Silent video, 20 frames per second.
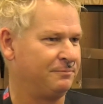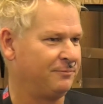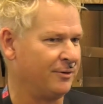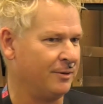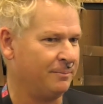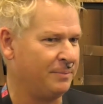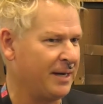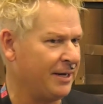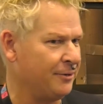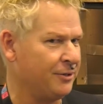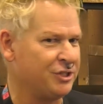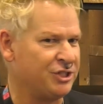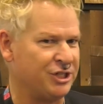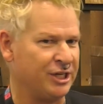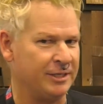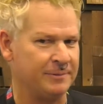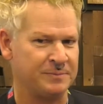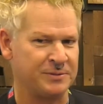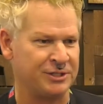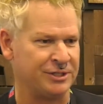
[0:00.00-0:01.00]
From pirate
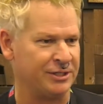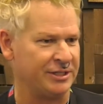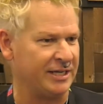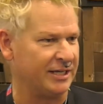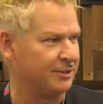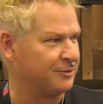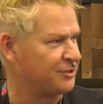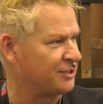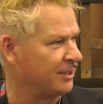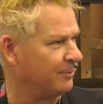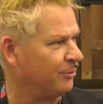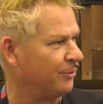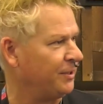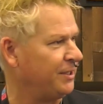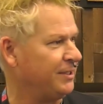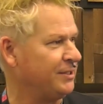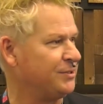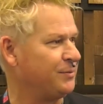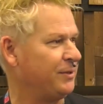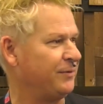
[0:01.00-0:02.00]
chicks to yellow
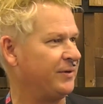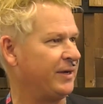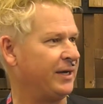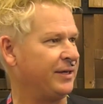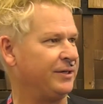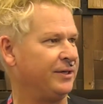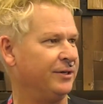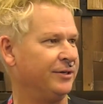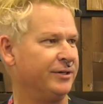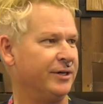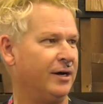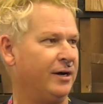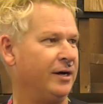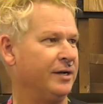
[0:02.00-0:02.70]
submarines we've had here to